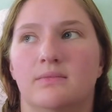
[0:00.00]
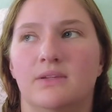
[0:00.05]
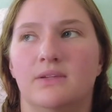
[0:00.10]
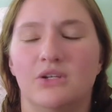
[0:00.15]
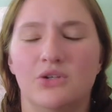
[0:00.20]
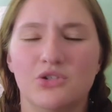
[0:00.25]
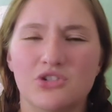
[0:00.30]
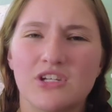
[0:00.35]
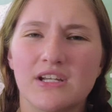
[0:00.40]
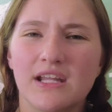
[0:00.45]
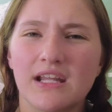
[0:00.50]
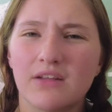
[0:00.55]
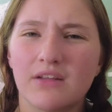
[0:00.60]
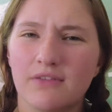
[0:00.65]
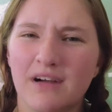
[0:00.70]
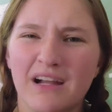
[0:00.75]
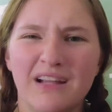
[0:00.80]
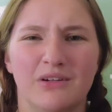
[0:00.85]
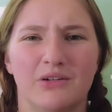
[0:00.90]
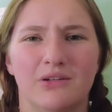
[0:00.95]
"You should get a
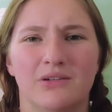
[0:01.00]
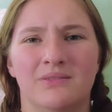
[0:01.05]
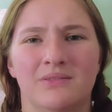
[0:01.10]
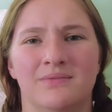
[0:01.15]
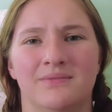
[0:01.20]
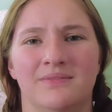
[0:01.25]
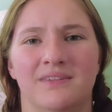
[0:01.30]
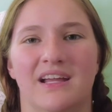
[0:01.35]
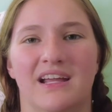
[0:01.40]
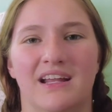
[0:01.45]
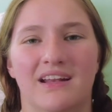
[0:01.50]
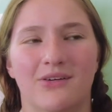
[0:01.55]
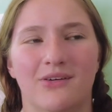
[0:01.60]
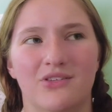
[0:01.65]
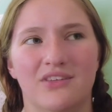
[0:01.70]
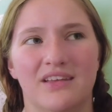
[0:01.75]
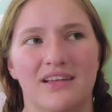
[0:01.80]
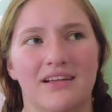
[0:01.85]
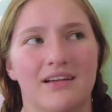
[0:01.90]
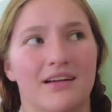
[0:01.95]
vinyl." And I
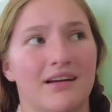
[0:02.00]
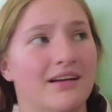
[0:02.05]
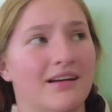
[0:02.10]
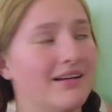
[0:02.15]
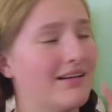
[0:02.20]
was like,